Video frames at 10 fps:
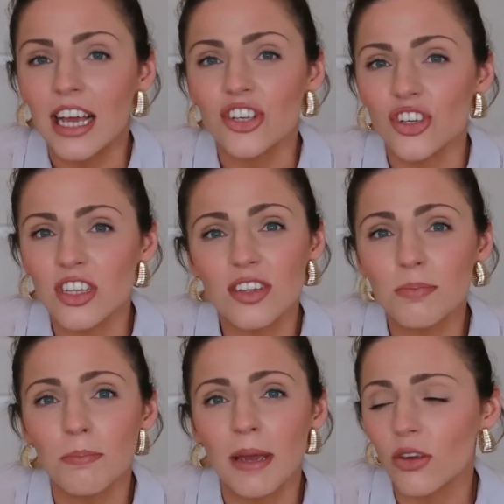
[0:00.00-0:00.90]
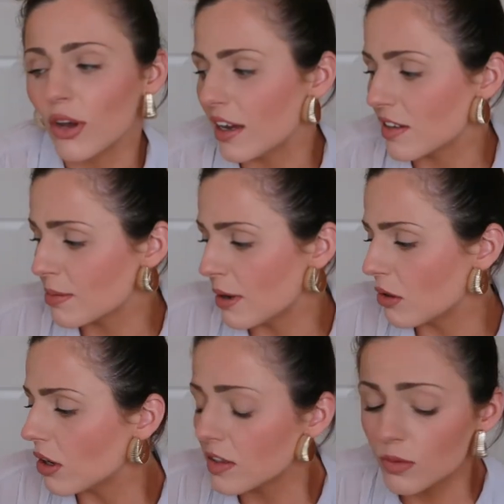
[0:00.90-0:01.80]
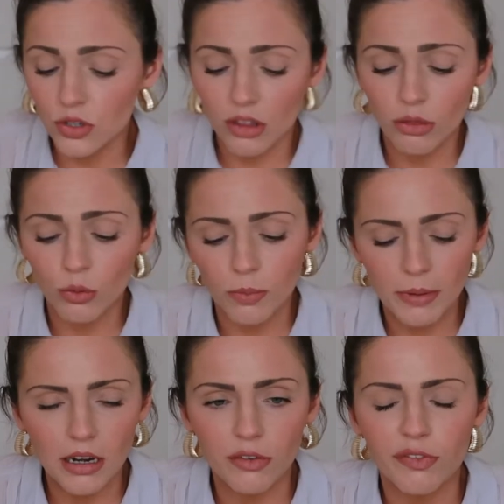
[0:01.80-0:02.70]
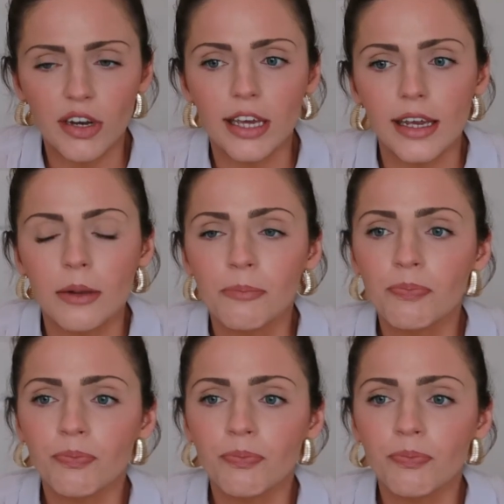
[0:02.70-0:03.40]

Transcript: It's just to make your hair smell nice, which I thought would be lovely